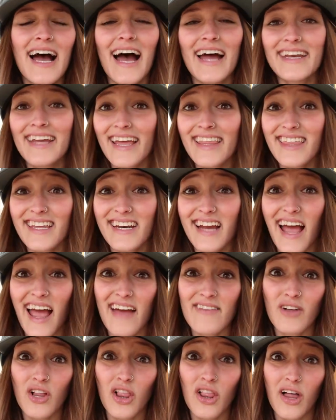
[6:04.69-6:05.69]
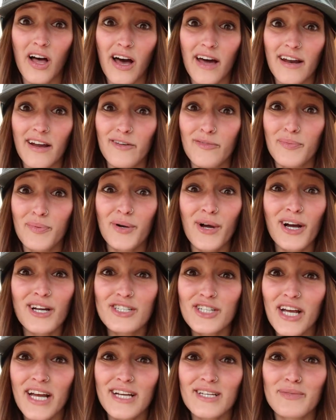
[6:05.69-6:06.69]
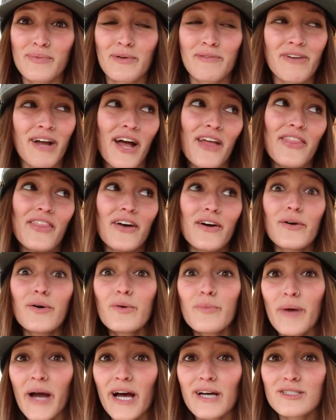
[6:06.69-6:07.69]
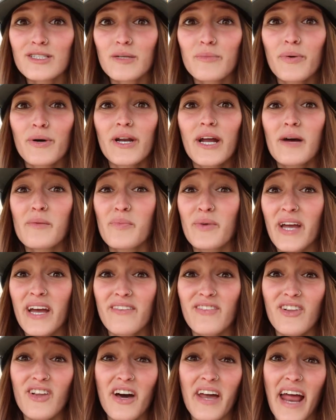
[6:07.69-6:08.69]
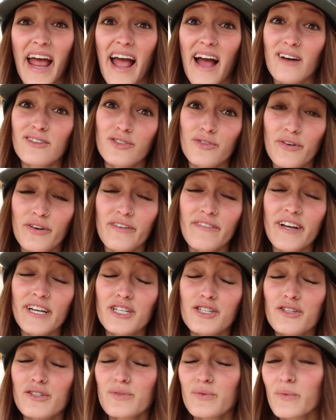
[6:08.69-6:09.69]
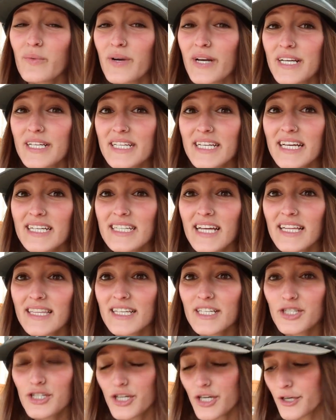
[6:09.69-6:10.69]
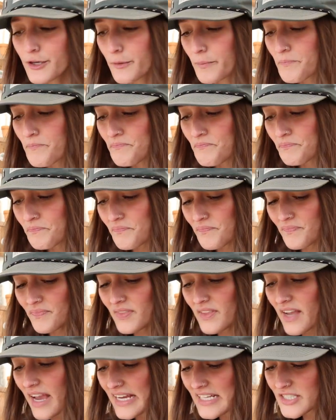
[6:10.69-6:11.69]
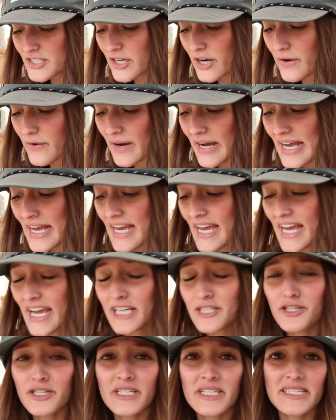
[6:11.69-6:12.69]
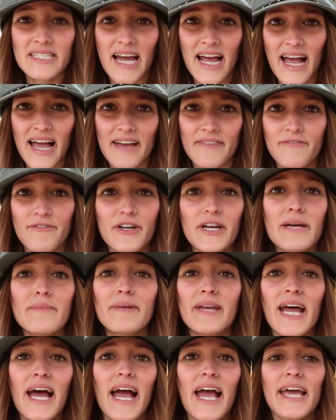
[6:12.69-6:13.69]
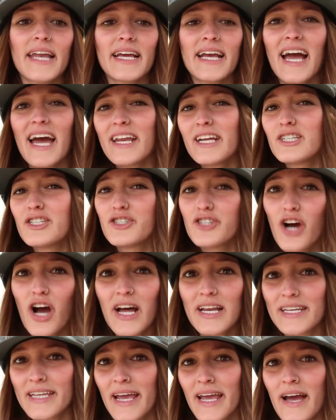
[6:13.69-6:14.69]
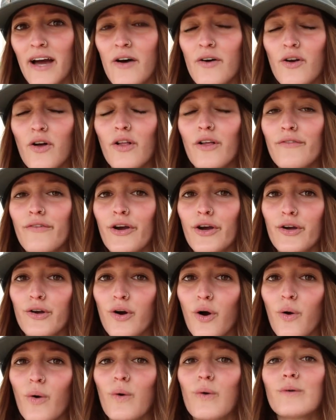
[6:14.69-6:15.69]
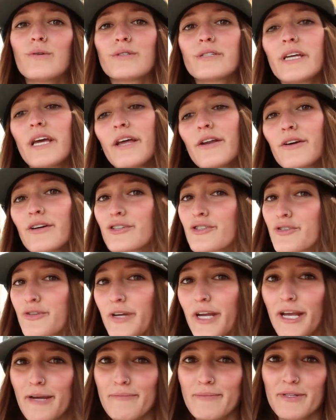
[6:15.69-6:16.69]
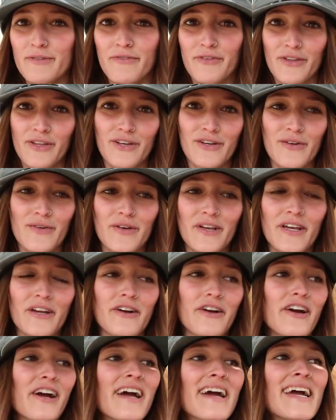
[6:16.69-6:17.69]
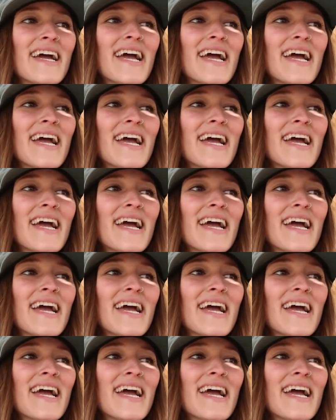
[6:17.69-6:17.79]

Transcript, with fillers: Uh, Nathan and I have a lot of projects. We've got the hoop house to put up. We have a lot of house renovations we're wanting to get done this year. And so it's just a time for him and I to kind of jot down all of our goals and our dreams for the new year.